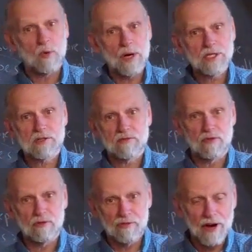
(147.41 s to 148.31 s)
Quest
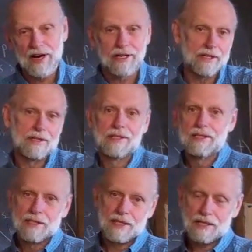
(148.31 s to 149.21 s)
for fire
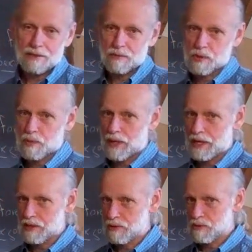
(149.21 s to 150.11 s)
was what
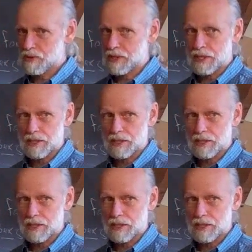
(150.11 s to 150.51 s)
I used